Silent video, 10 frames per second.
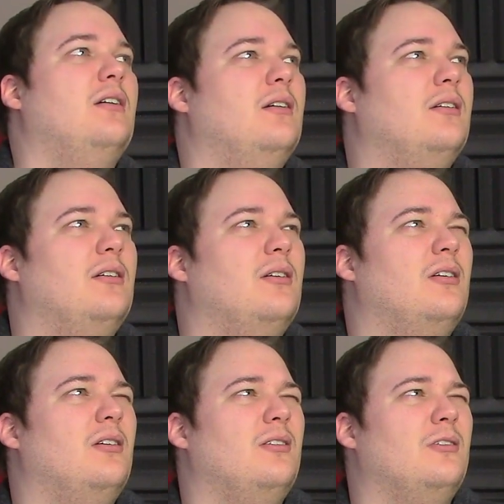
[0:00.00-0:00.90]

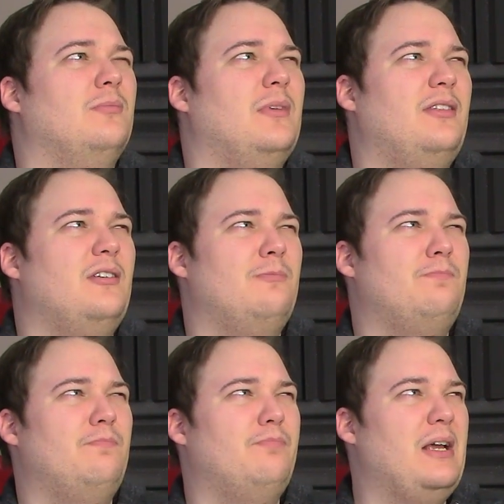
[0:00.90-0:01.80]
But the
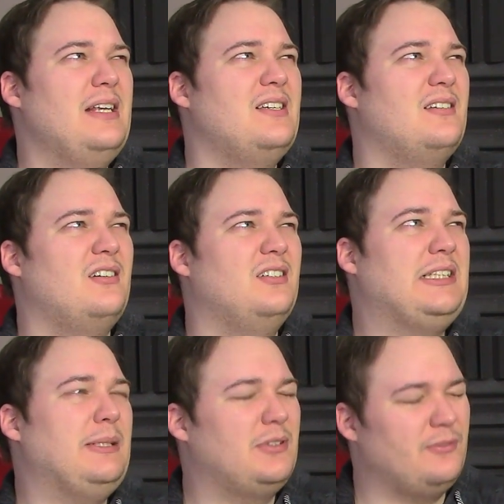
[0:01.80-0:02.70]
bass guitar
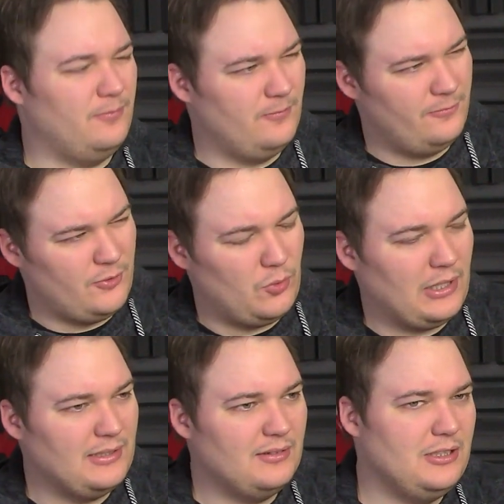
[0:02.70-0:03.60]
seems, for
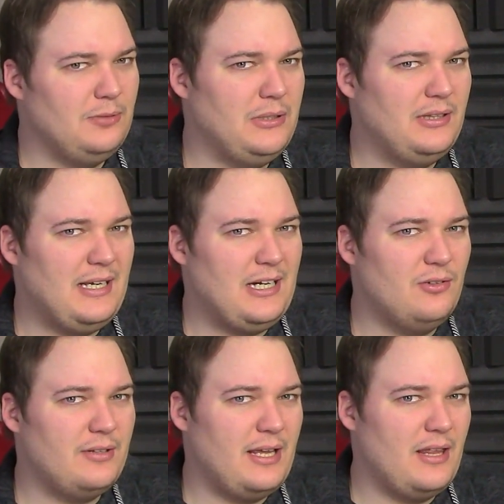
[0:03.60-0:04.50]
one, a little bit
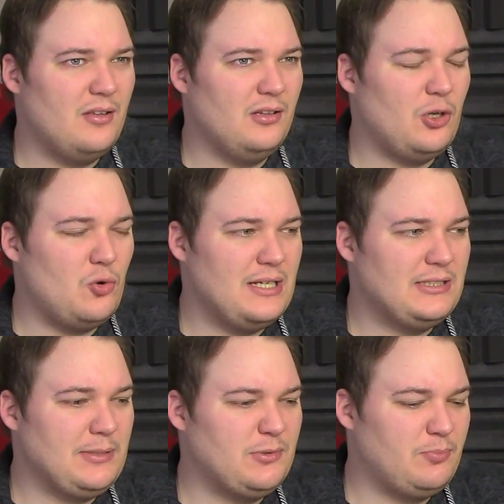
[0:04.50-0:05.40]
loud, and the low
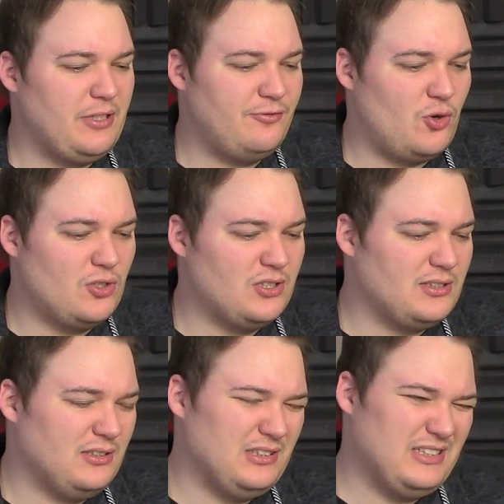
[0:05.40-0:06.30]
end seems to be focused
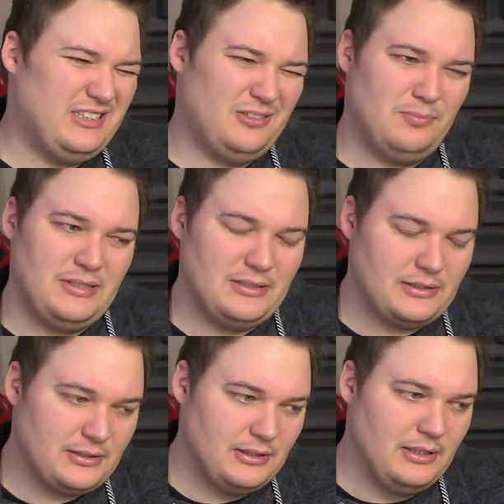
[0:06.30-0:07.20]
a little
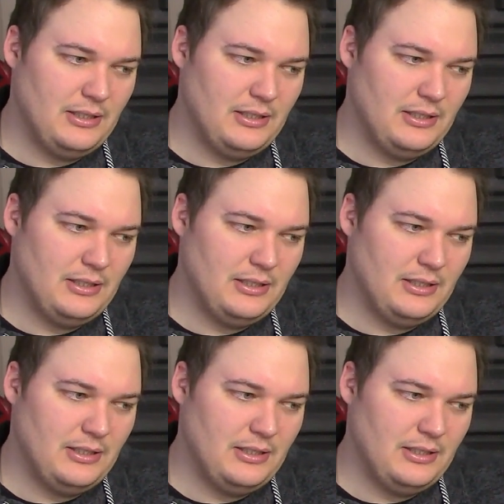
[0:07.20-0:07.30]
bit